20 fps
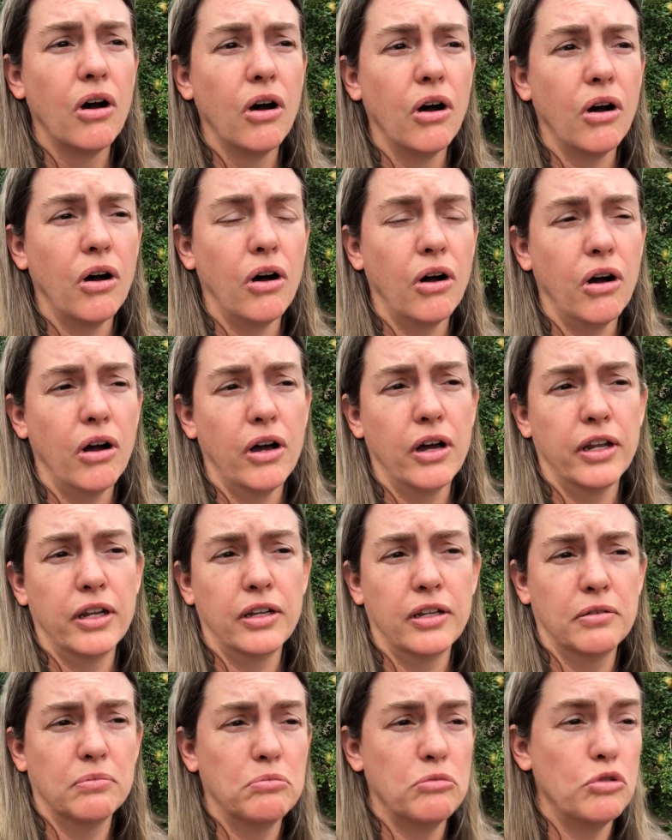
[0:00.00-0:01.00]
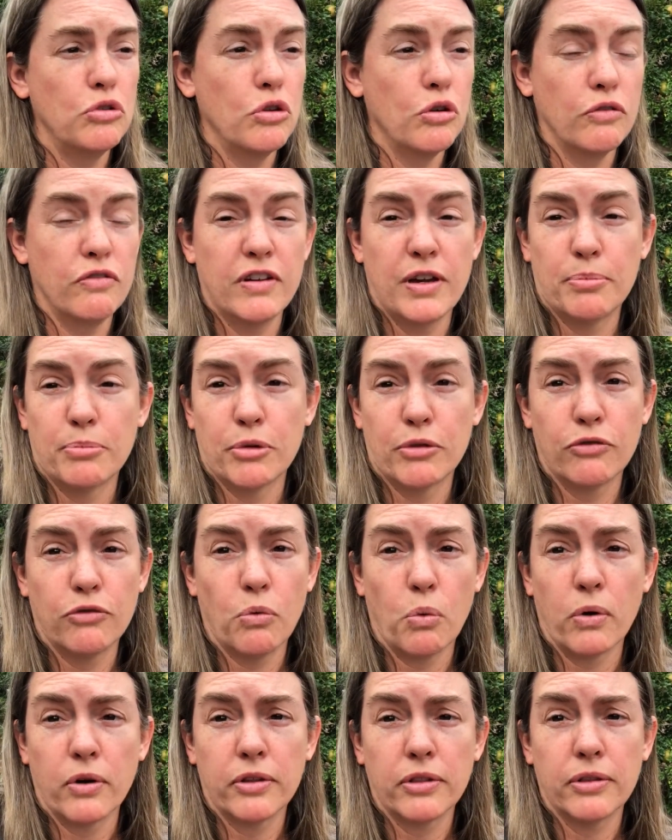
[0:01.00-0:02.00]
on November
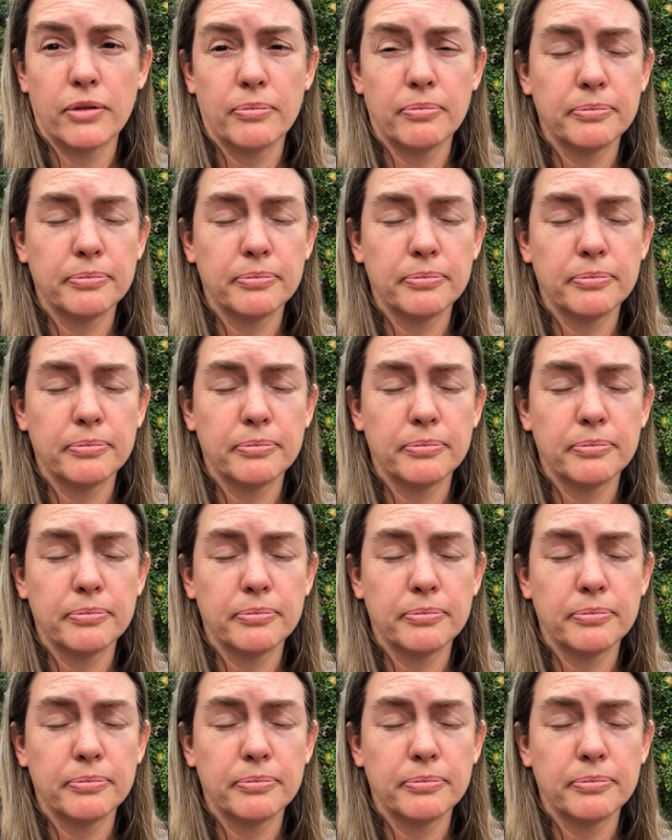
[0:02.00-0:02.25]
4th.